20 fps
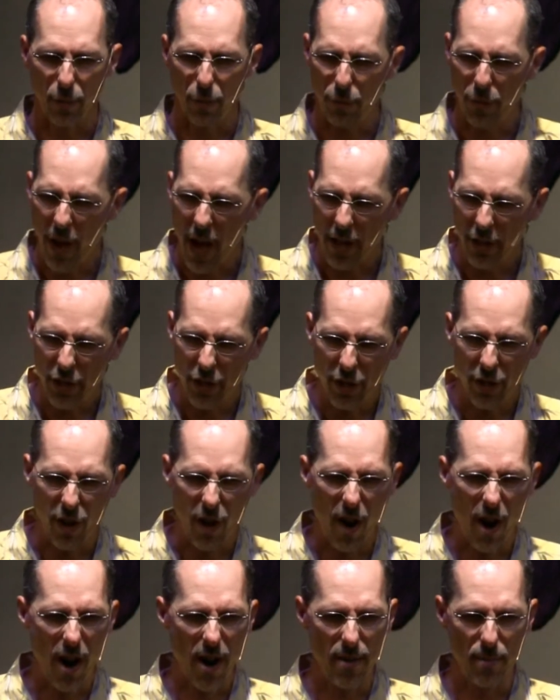follow your
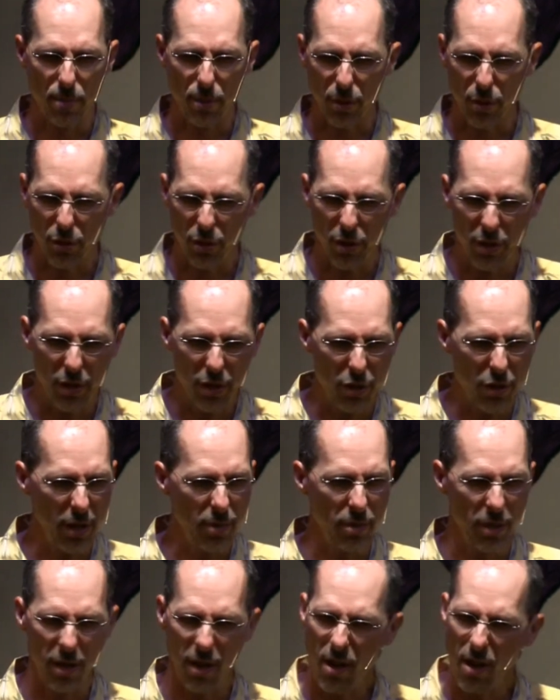heart and pursue your
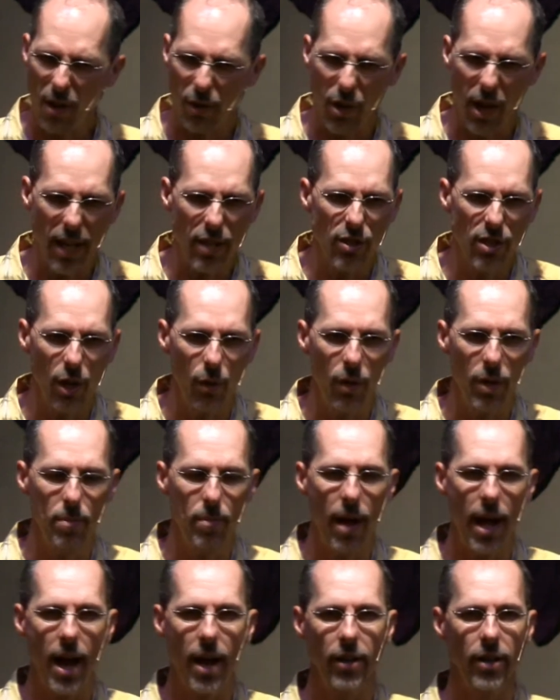dreams. And, oh, I so
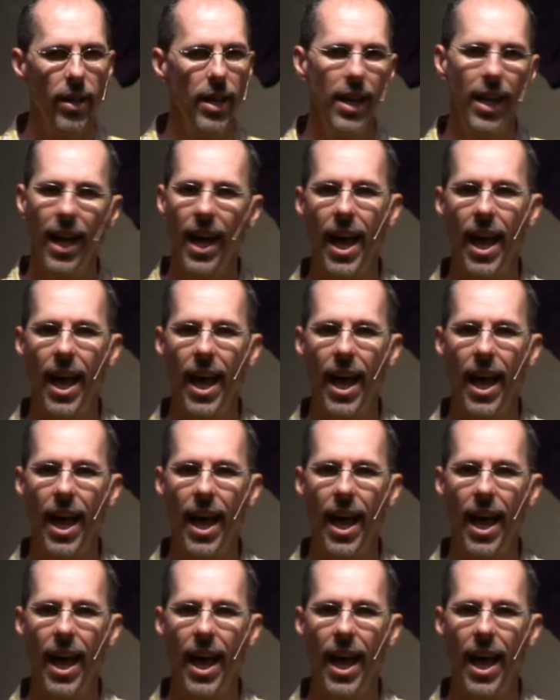admire you.